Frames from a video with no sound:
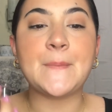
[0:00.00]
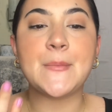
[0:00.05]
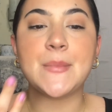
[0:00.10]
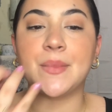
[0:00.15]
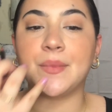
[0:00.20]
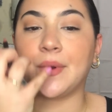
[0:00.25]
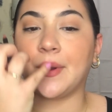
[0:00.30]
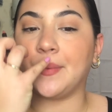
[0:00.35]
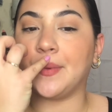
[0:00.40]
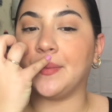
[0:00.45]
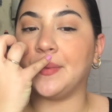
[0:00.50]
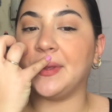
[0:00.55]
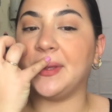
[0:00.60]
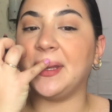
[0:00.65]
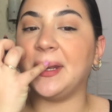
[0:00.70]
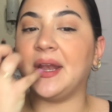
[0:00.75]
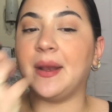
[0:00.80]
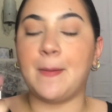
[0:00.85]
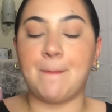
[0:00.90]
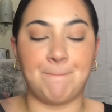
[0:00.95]
Rub them
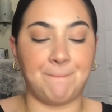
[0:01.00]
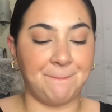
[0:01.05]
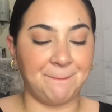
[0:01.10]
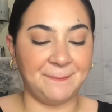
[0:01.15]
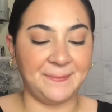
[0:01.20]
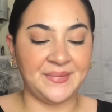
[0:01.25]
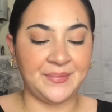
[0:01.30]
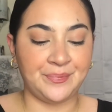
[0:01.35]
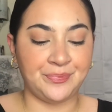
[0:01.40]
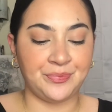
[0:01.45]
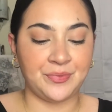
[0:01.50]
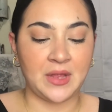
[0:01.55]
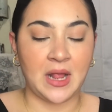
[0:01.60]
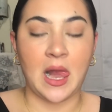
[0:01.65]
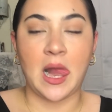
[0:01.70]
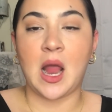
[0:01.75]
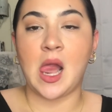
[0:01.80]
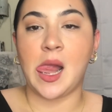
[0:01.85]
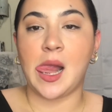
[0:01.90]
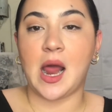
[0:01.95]
in.
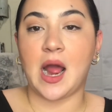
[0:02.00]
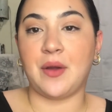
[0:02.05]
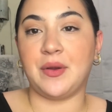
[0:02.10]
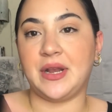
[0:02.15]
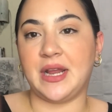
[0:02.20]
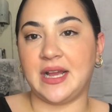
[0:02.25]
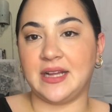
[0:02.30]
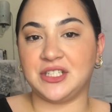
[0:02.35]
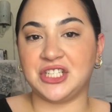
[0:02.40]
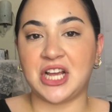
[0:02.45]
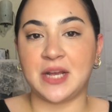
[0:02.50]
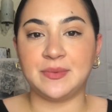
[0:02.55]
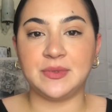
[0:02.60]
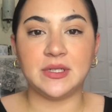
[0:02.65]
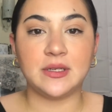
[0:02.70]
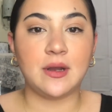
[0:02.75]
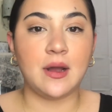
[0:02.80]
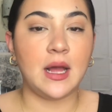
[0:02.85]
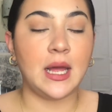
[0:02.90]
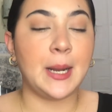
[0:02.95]
I already had
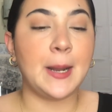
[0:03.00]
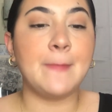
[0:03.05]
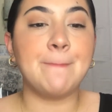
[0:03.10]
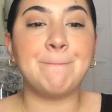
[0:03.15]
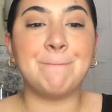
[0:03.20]
chapstick on.